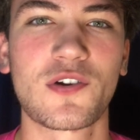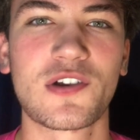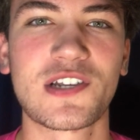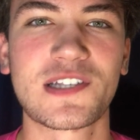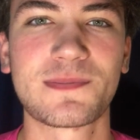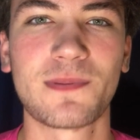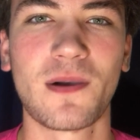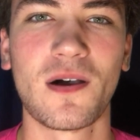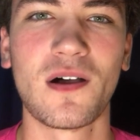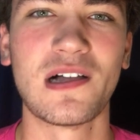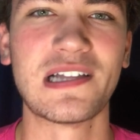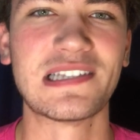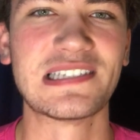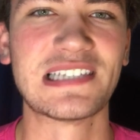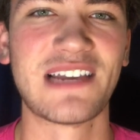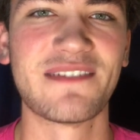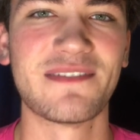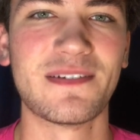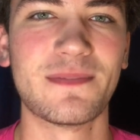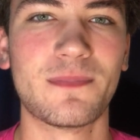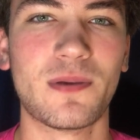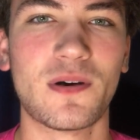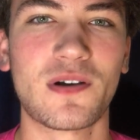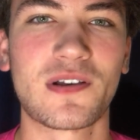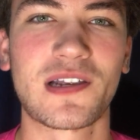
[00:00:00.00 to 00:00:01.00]
Chris Paul and
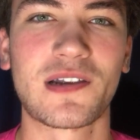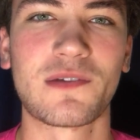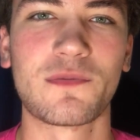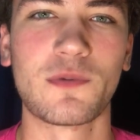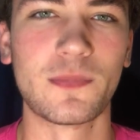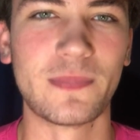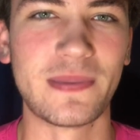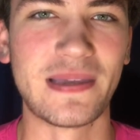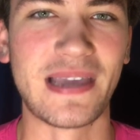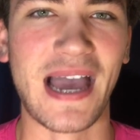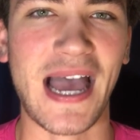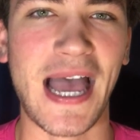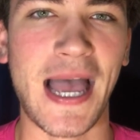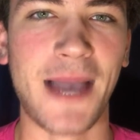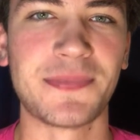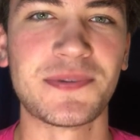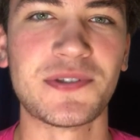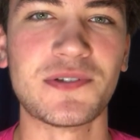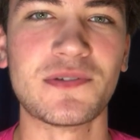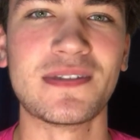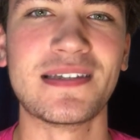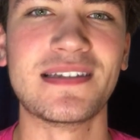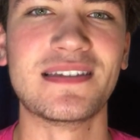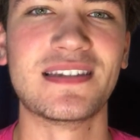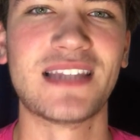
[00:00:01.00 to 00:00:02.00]
Devin Booker will be
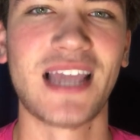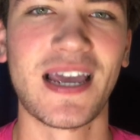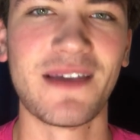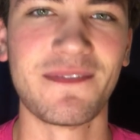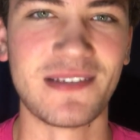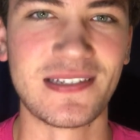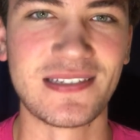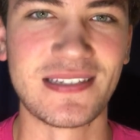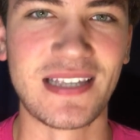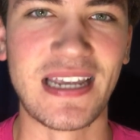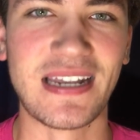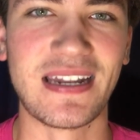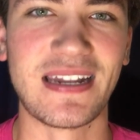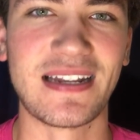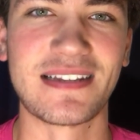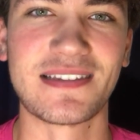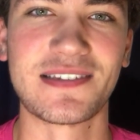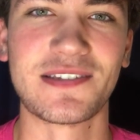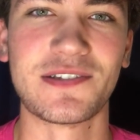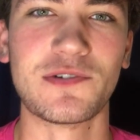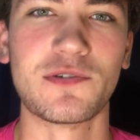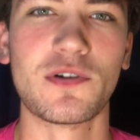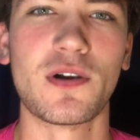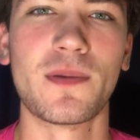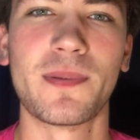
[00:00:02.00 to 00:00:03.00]
absolutely devastating
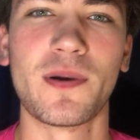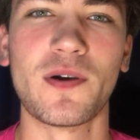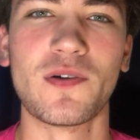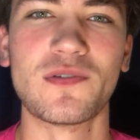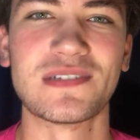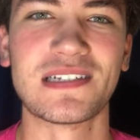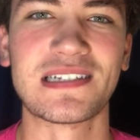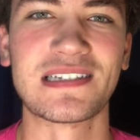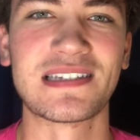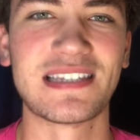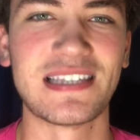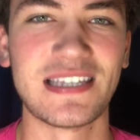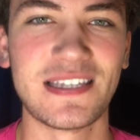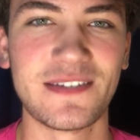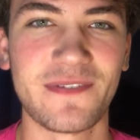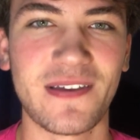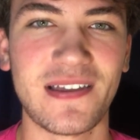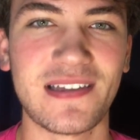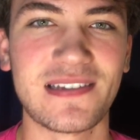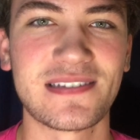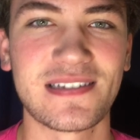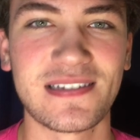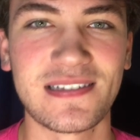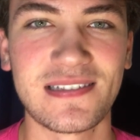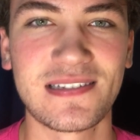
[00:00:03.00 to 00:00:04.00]
to opposing
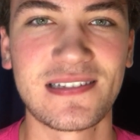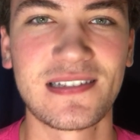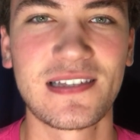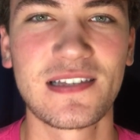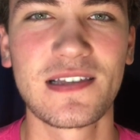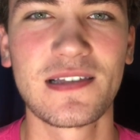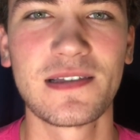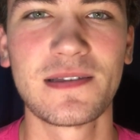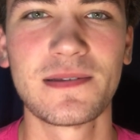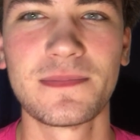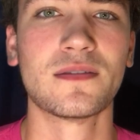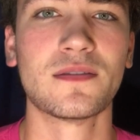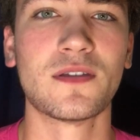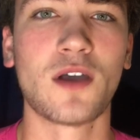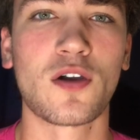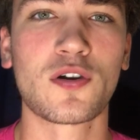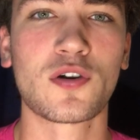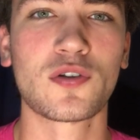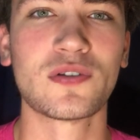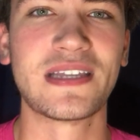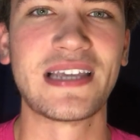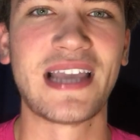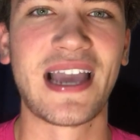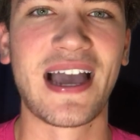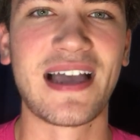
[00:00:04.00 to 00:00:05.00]
defenses. Not
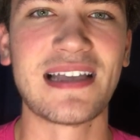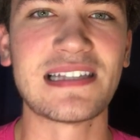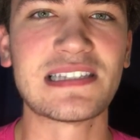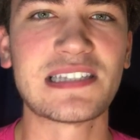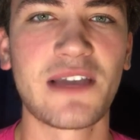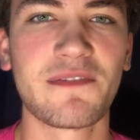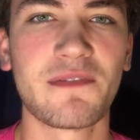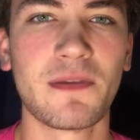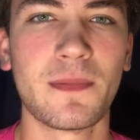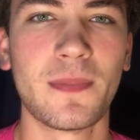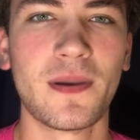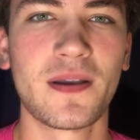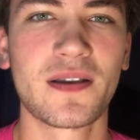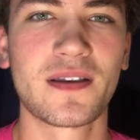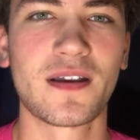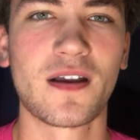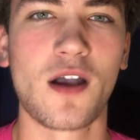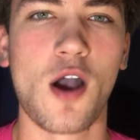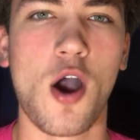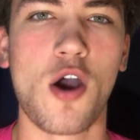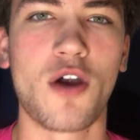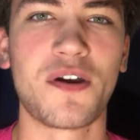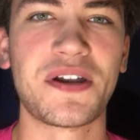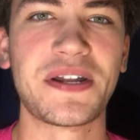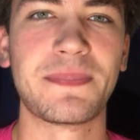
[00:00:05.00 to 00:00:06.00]
only has Devin
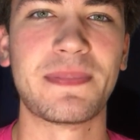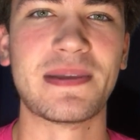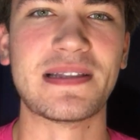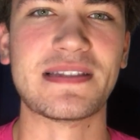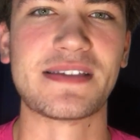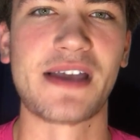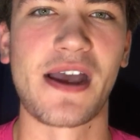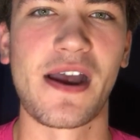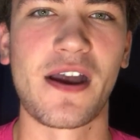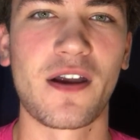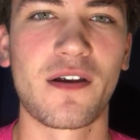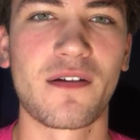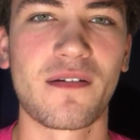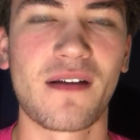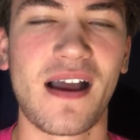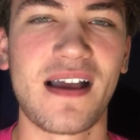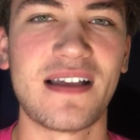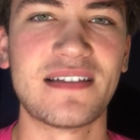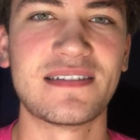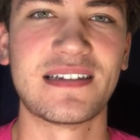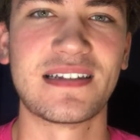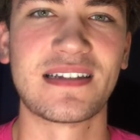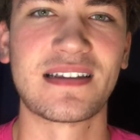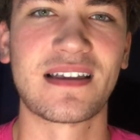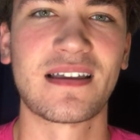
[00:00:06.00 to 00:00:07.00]
Booker already been
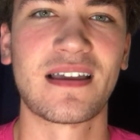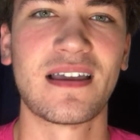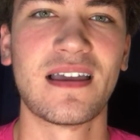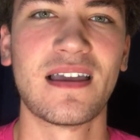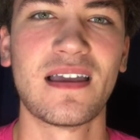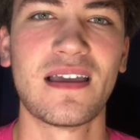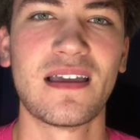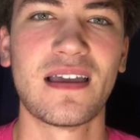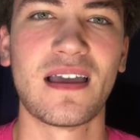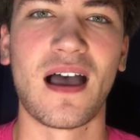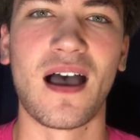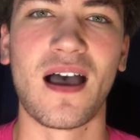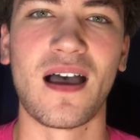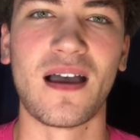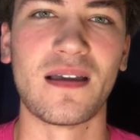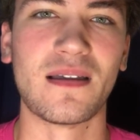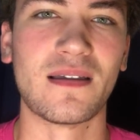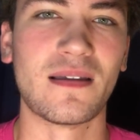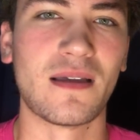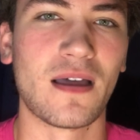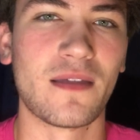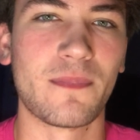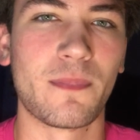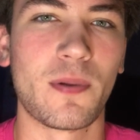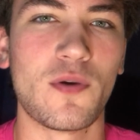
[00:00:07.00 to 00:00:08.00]
terrorizing
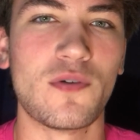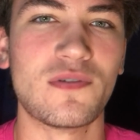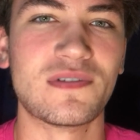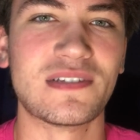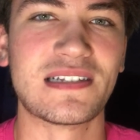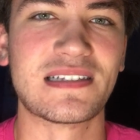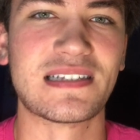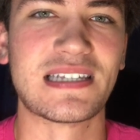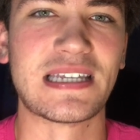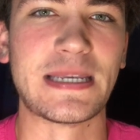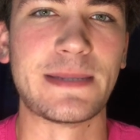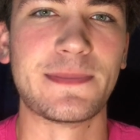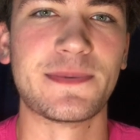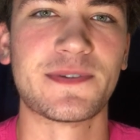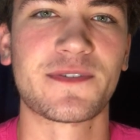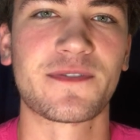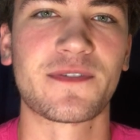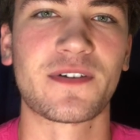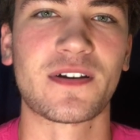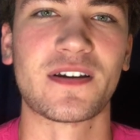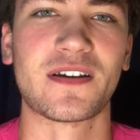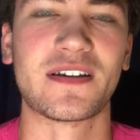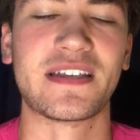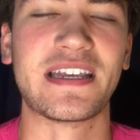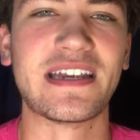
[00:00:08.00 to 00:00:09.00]
opposing teams
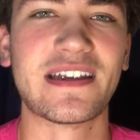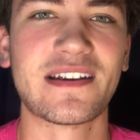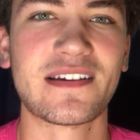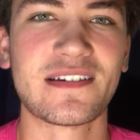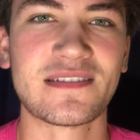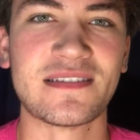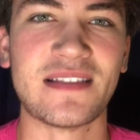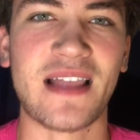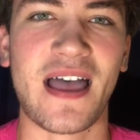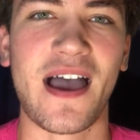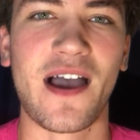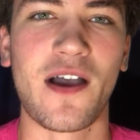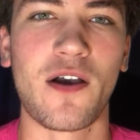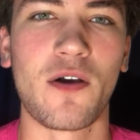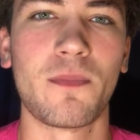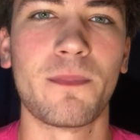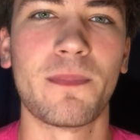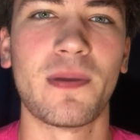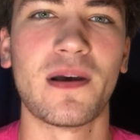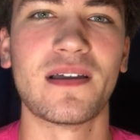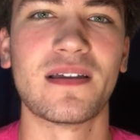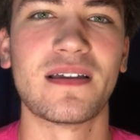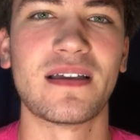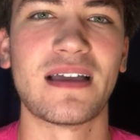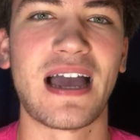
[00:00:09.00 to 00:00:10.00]
for years now,
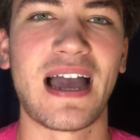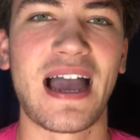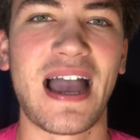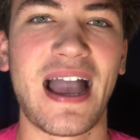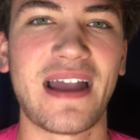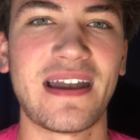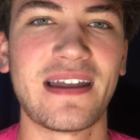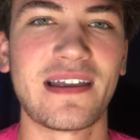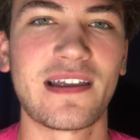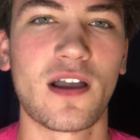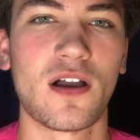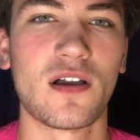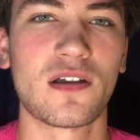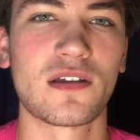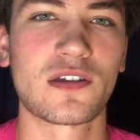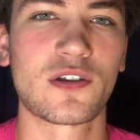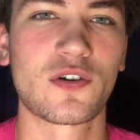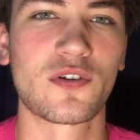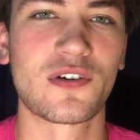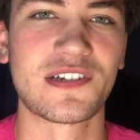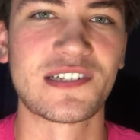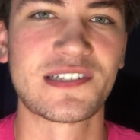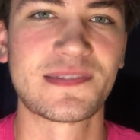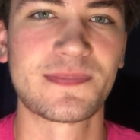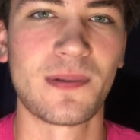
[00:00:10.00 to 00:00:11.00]
but adding on
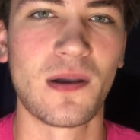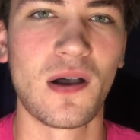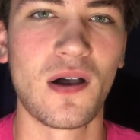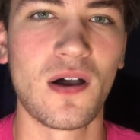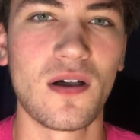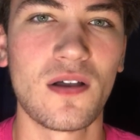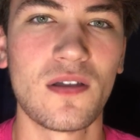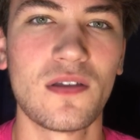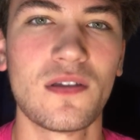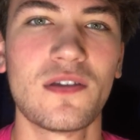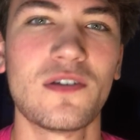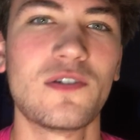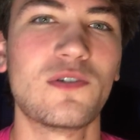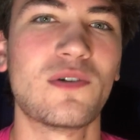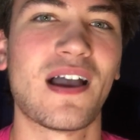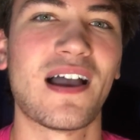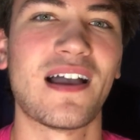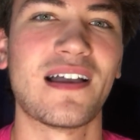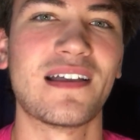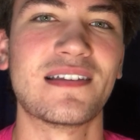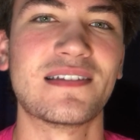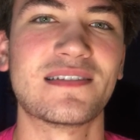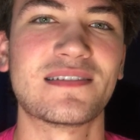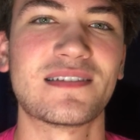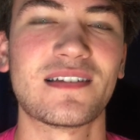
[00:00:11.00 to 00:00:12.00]
Chris Paul, who
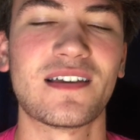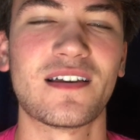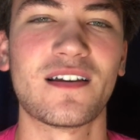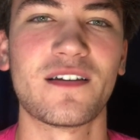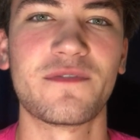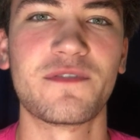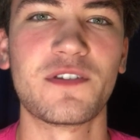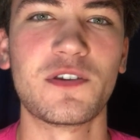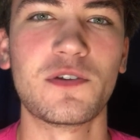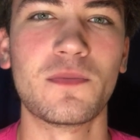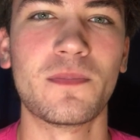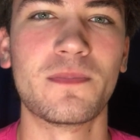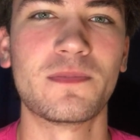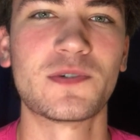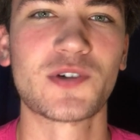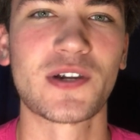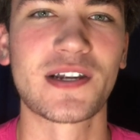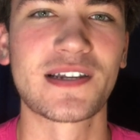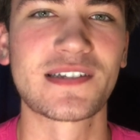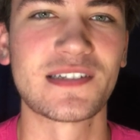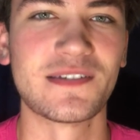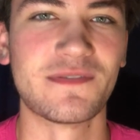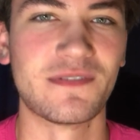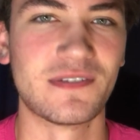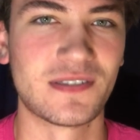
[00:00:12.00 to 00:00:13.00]
has a few
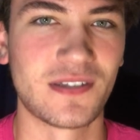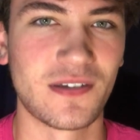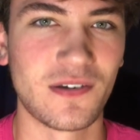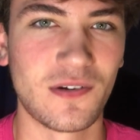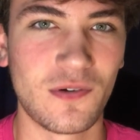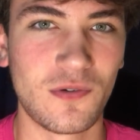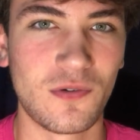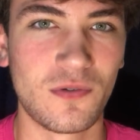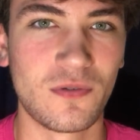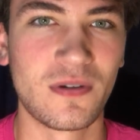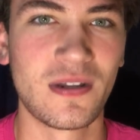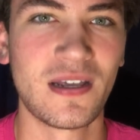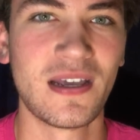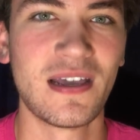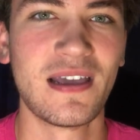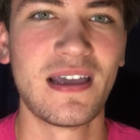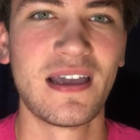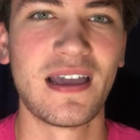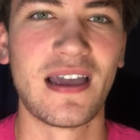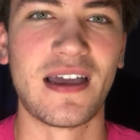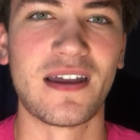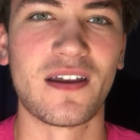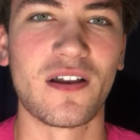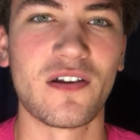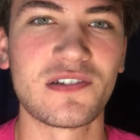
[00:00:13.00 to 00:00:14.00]
tricks of his own,
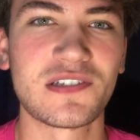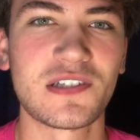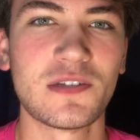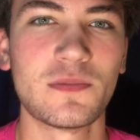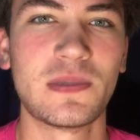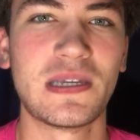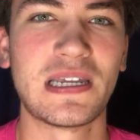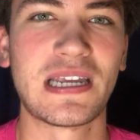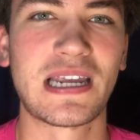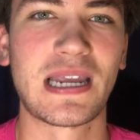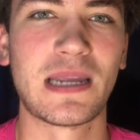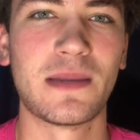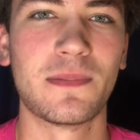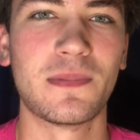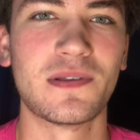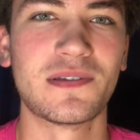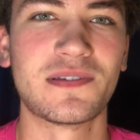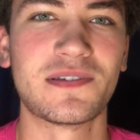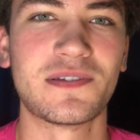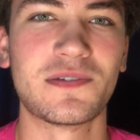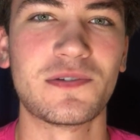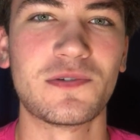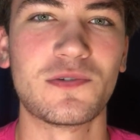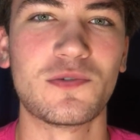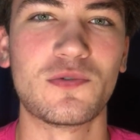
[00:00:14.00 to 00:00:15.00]
and also being able
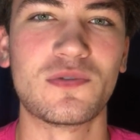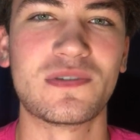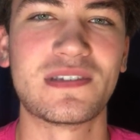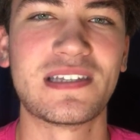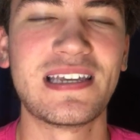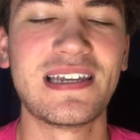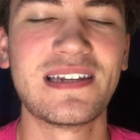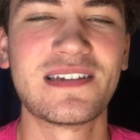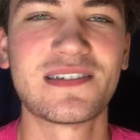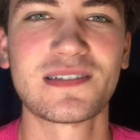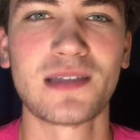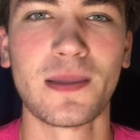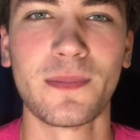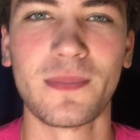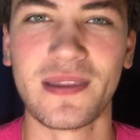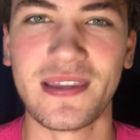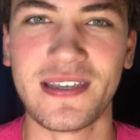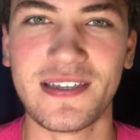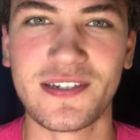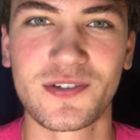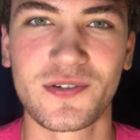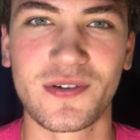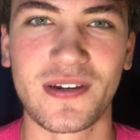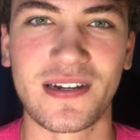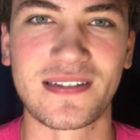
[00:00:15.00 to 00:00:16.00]
to teach some of
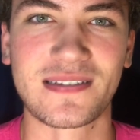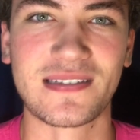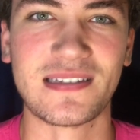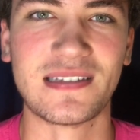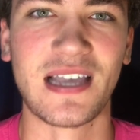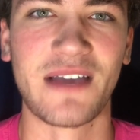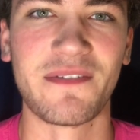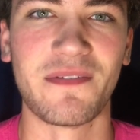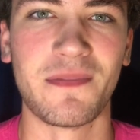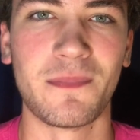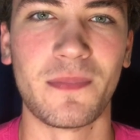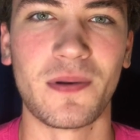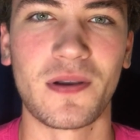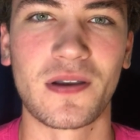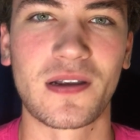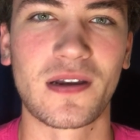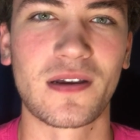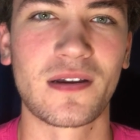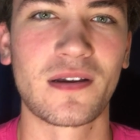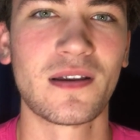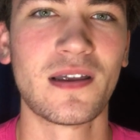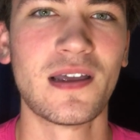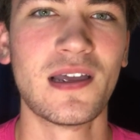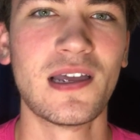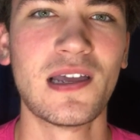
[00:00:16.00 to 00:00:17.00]
these tricks to Devin
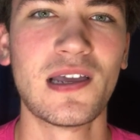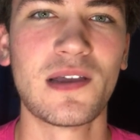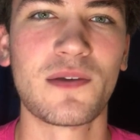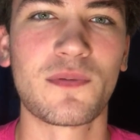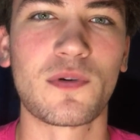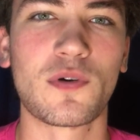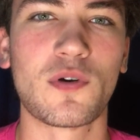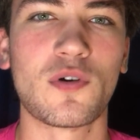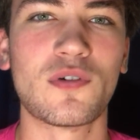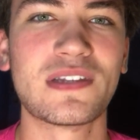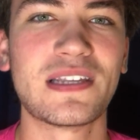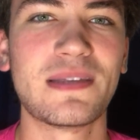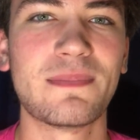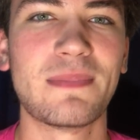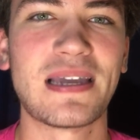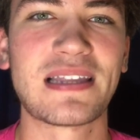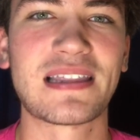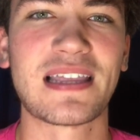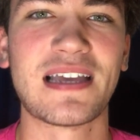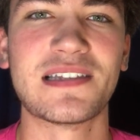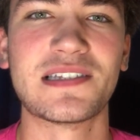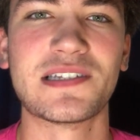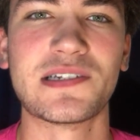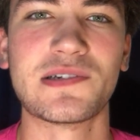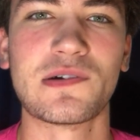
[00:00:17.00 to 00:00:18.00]
Booker will only make
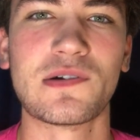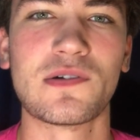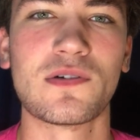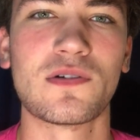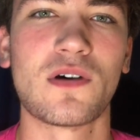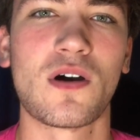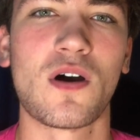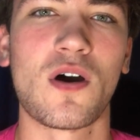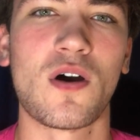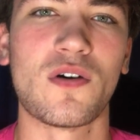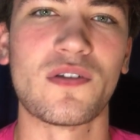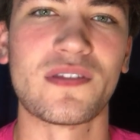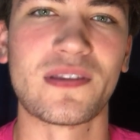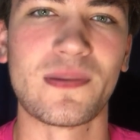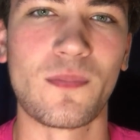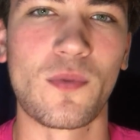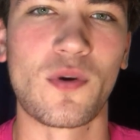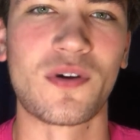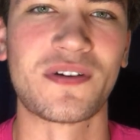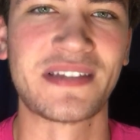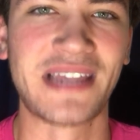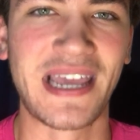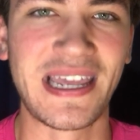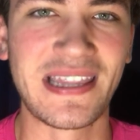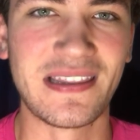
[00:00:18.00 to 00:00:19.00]
that duo all the
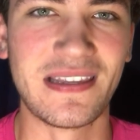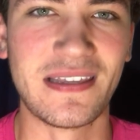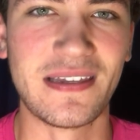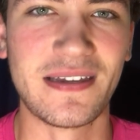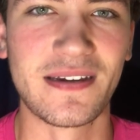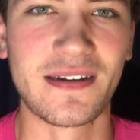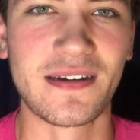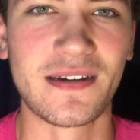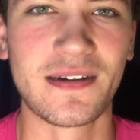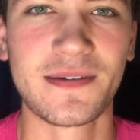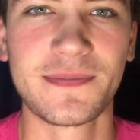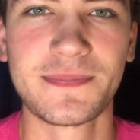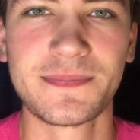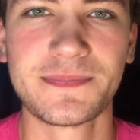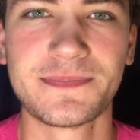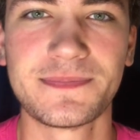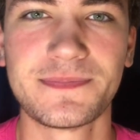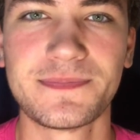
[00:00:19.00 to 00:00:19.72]
more deadlier.